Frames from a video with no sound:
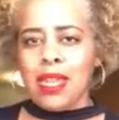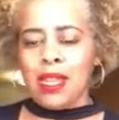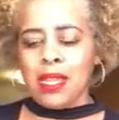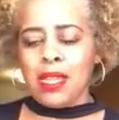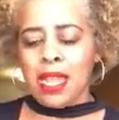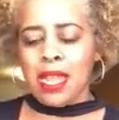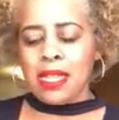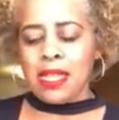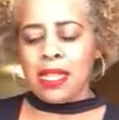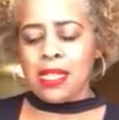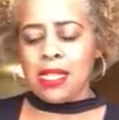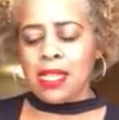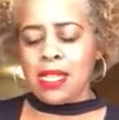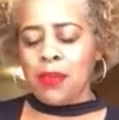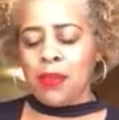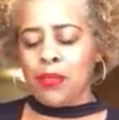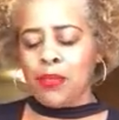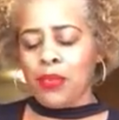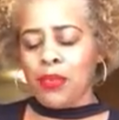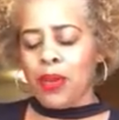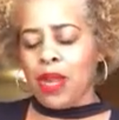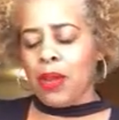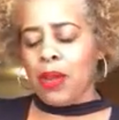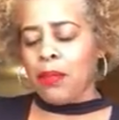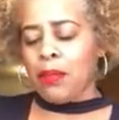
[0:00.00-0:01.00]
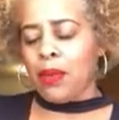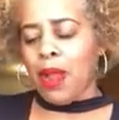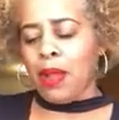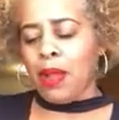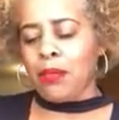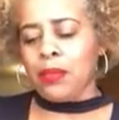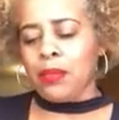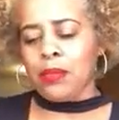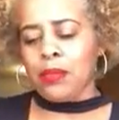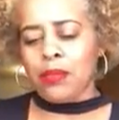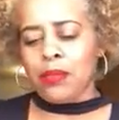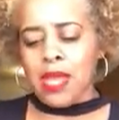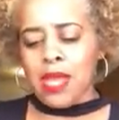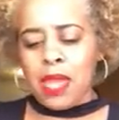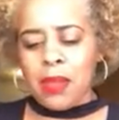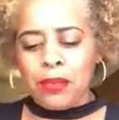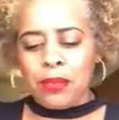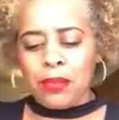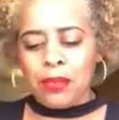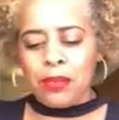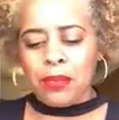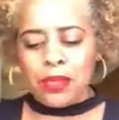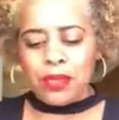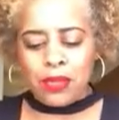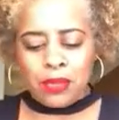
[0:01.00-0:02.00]
At some point, I'll probably be able
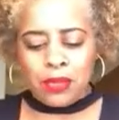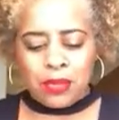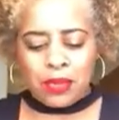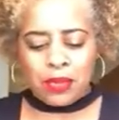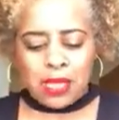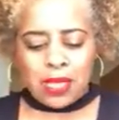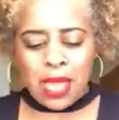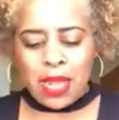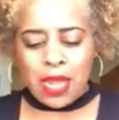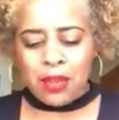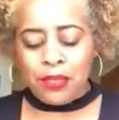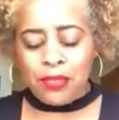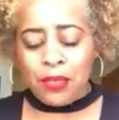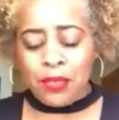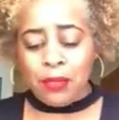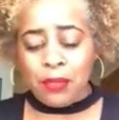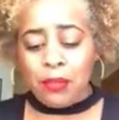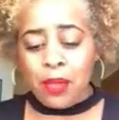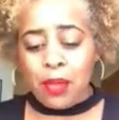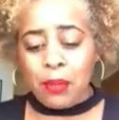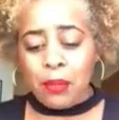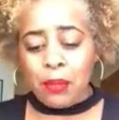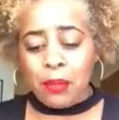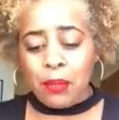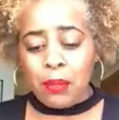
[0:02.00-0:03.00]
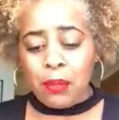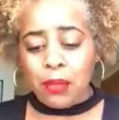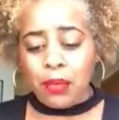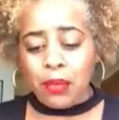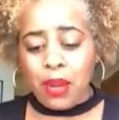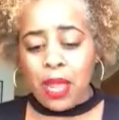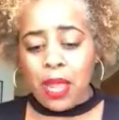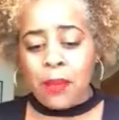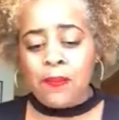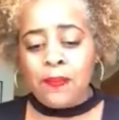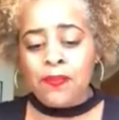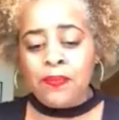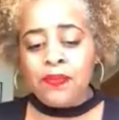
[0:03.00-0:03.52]
to recite it from memory.